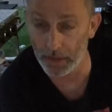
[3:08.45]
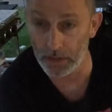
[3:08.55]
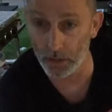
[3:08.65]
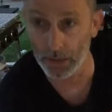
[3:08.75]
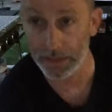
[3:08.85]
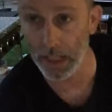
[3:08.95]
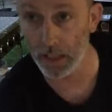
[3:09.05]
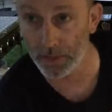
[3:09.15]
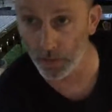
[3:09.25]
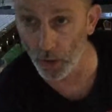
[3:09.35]
it's a great
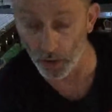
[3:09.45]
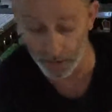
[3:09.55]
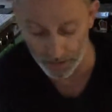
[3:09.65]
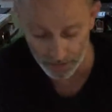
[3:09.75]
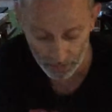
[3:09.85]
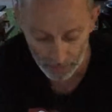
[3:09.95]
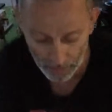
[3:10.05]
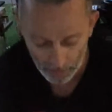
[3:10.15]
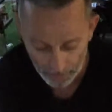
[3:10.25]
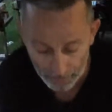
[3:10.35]
challenge for August.
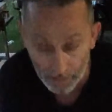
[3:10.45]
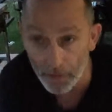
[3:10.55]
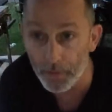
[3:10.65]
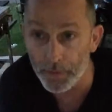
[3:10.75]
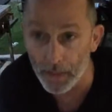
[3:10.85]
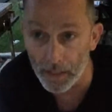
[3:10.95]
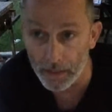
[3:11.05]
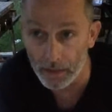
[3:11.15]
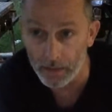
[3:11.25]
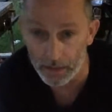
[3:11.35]
The other thing